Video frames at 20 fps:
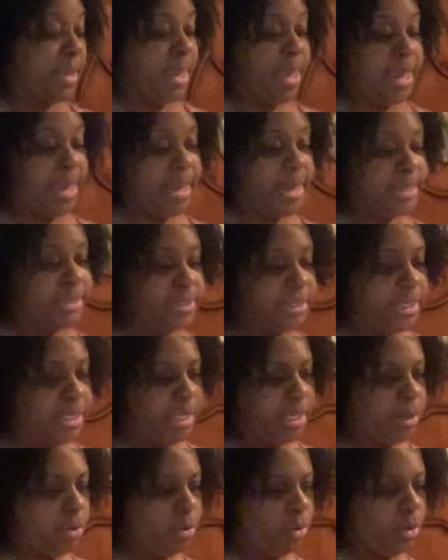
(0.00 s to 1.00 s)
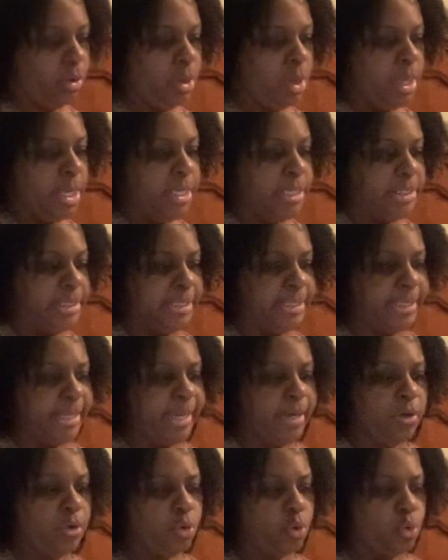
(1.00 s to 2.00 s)
has their
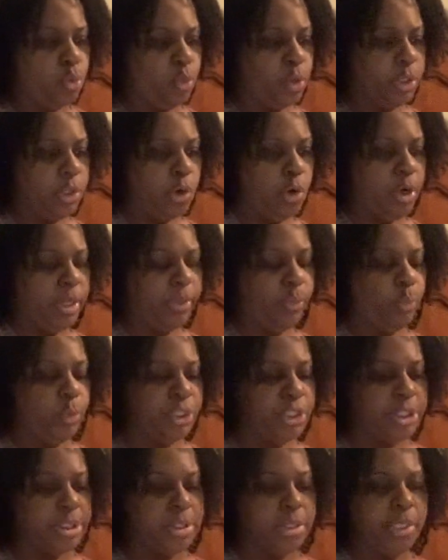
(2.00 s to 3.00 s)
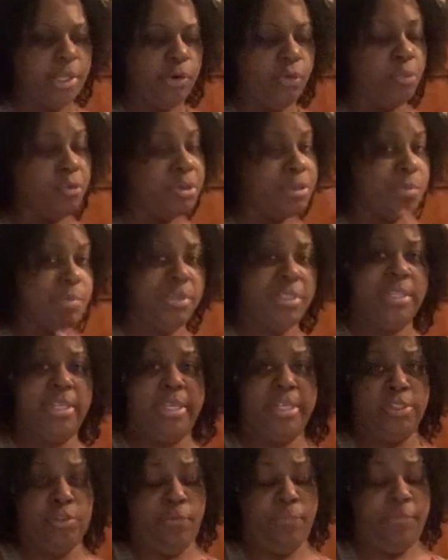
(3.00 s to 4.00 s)
sale going on, which is their Christmas
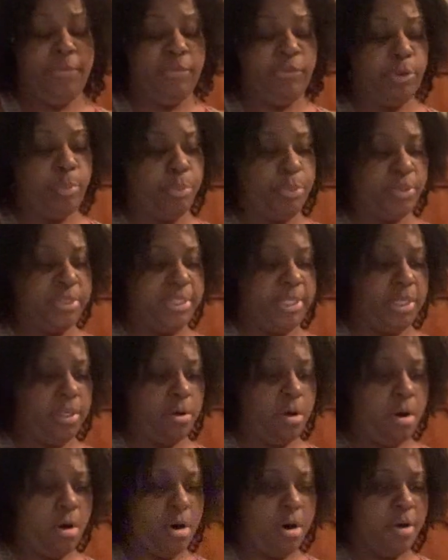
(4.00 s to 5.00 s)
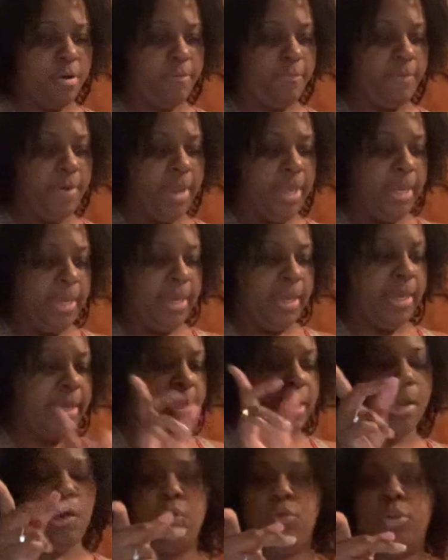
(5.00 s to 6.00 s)
things are 50% off,
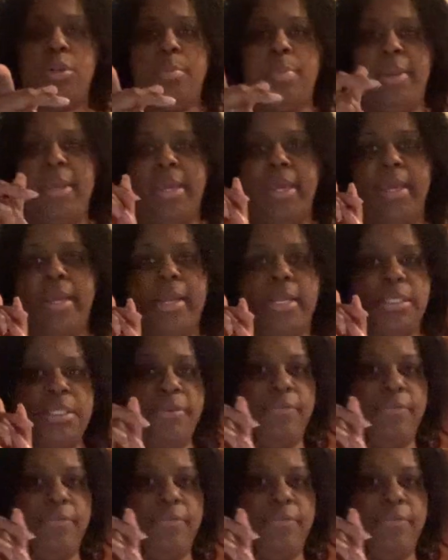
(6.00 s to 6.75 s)
and I only paid